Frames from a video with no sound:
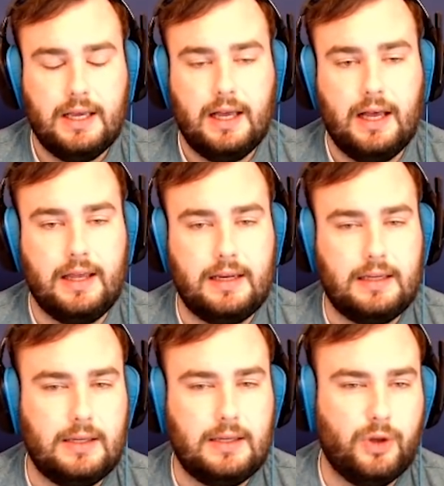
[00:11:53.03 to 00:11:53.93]

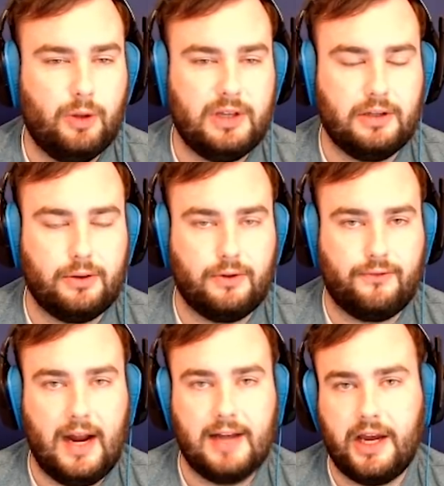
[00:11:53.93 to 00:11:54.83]
He will be a little
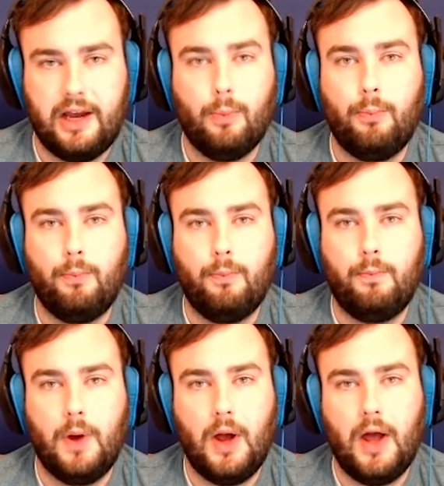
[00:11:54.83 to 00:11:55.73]
fragile,
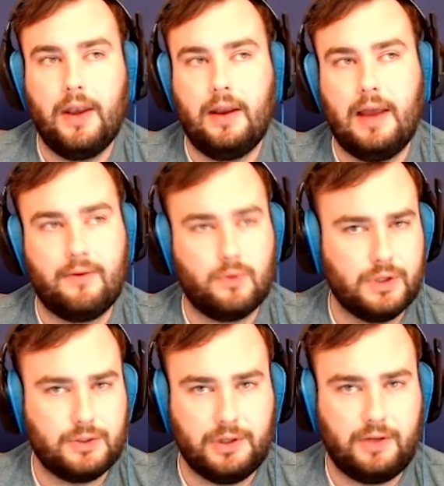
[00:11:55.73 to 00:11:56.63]
but
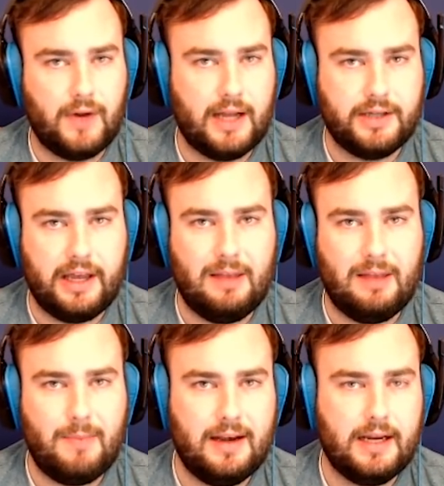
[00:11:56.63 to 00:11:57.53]
everyone's really fragile in
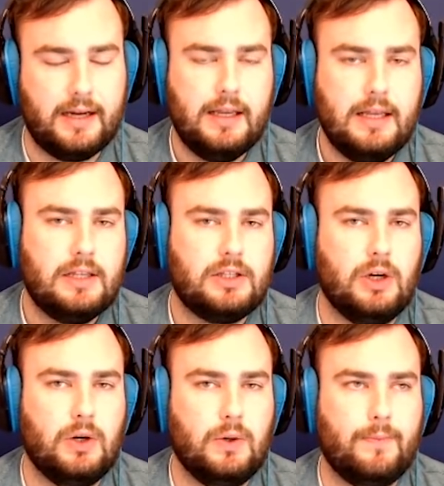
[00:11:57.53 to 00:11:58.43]
maddening.
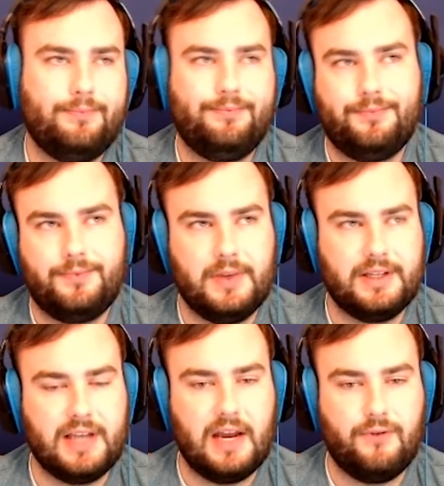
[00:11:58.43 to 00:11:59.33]
So
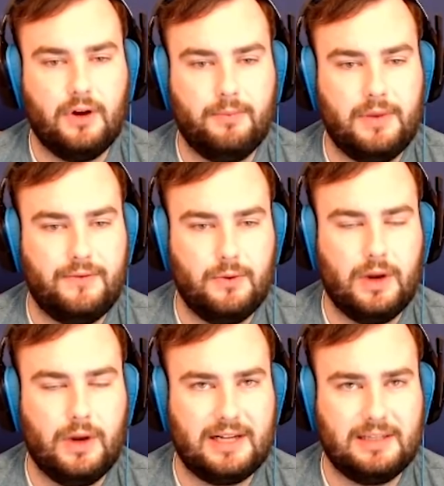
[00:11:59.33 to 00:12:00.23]
aside from if you want
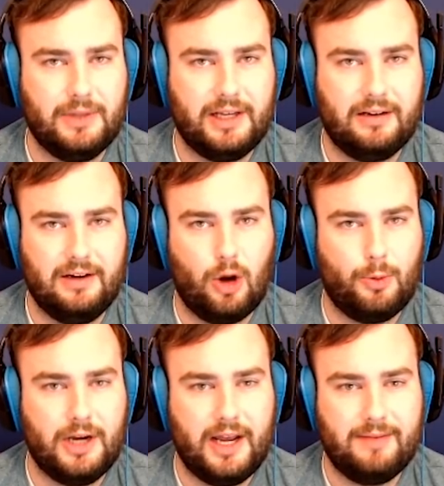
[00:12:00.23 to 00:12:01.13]
to make someone like an
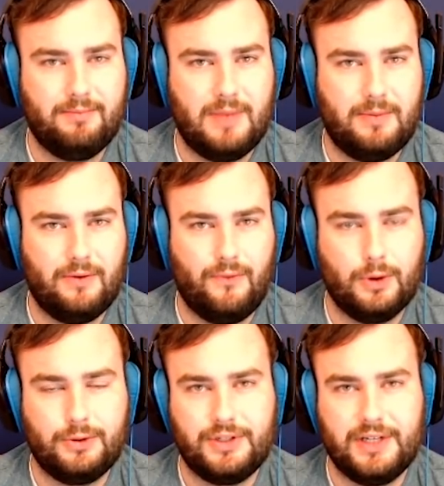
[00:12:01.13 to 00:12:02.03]
armor knight, maybe a
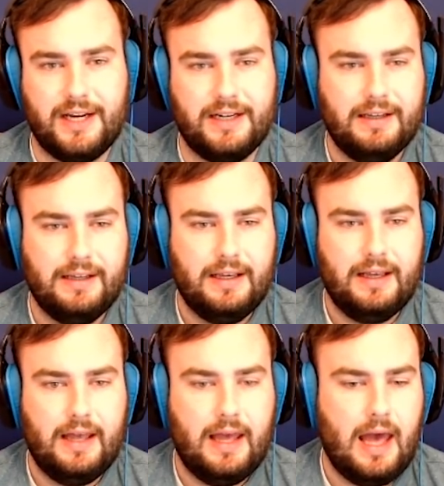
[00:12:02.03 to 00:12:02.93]
fortress knight,
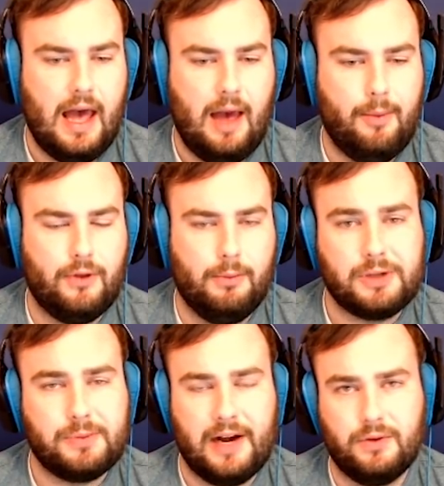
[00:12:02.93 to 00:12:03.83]
but for the most
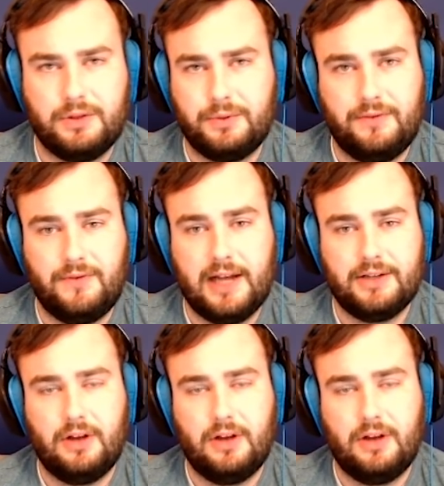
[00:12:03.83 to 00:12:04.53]
part, everyone's really fragile on